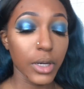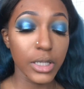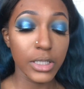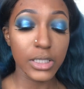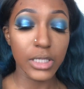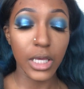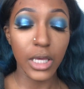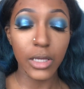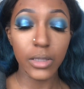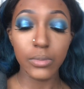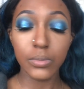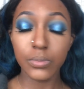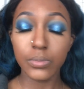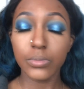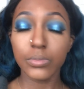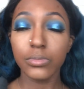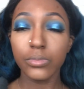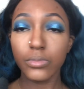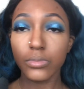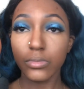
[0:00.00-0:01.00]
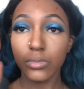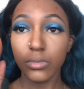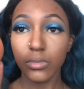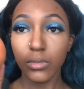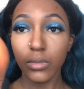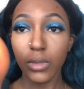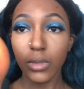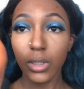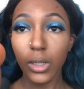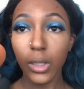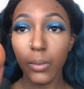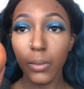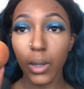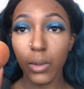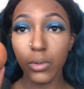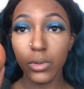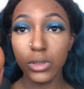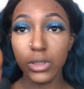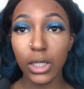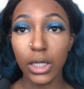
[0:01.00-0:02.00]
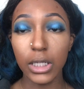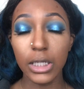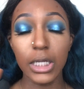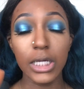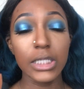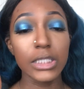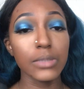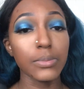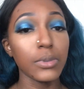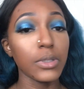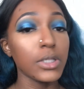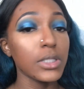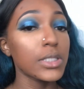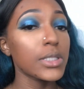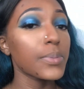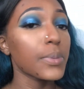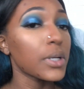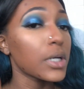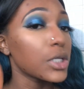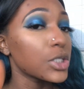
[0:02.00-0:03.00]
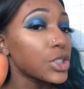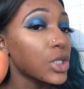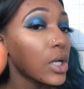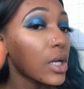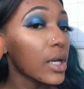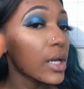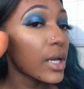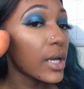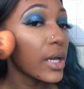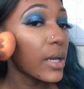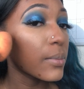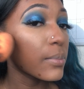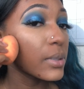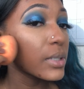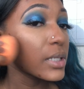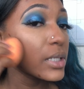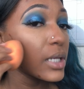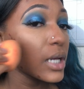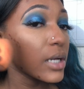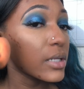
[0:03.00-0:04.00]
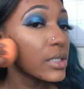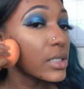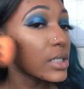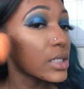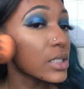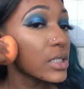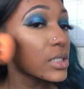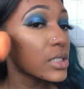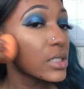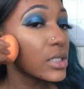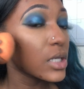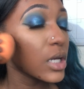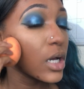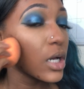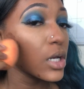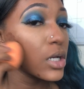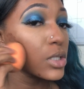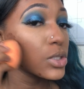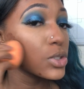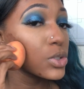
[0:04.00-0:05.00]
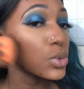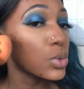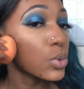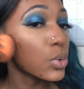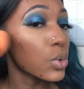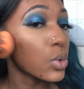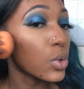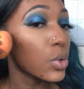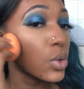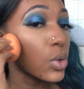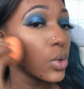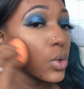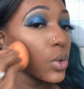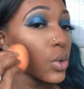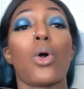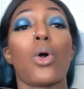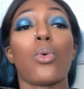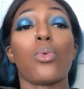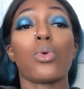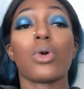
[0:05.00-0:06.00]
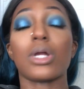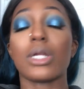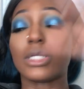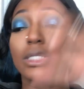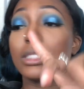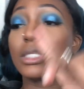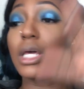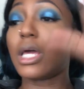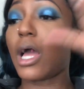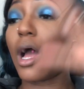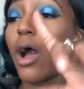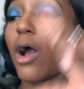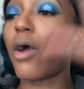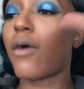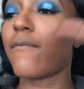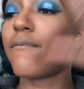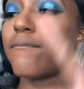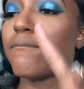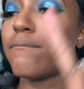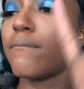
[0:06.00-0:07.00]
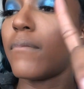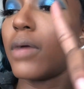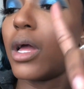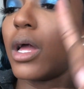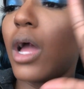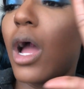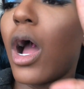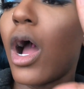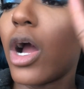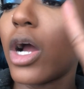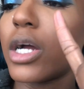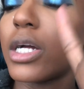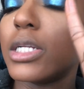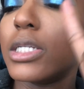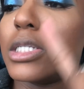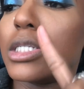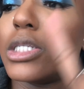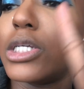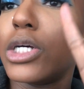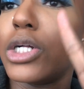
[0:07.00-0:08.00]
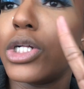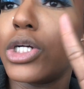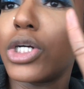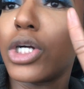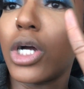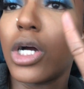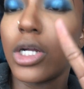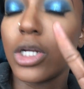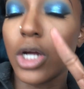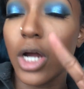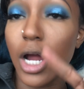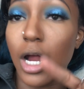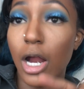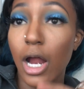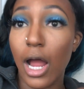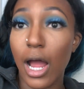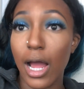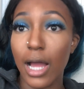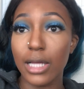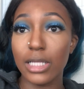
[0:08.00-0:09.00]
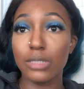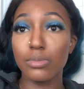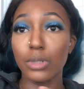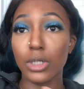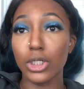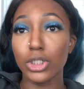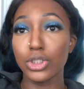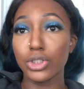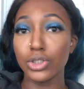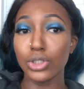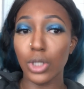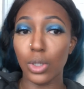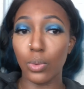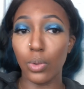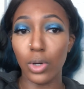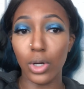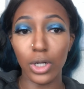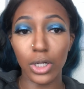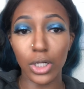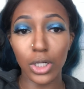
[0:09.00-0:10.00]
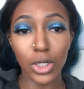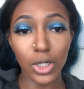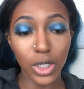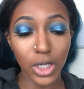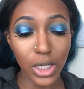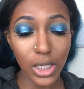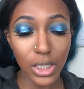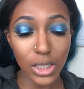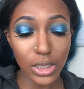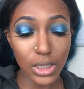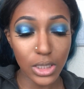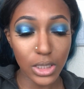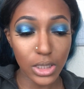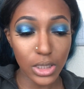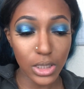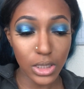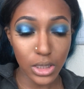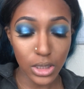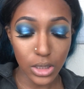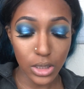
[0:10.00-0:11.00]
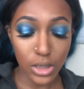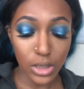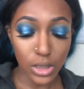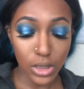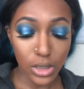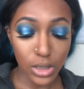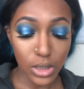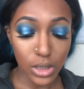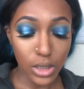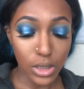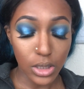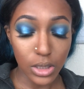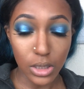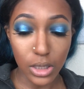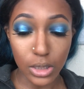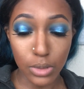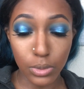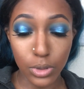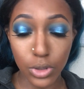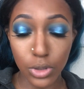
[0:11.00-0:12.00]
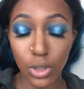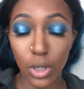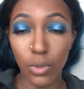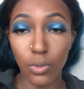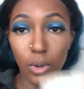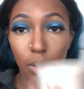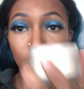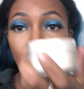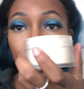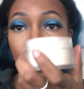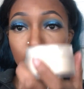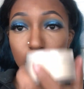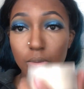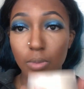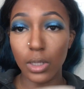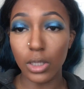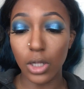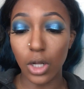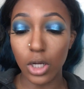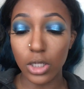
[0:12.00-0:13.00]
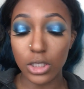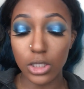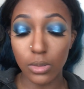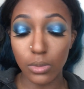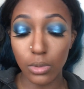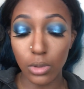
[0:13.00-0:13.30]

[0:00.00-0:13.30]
I'm going to take my Real Techniques beauty sponge and blend out this contour. So we're going to set our concealer under our eyes because you don't want her to crease. That's what you don't want. I'm going to use my Laura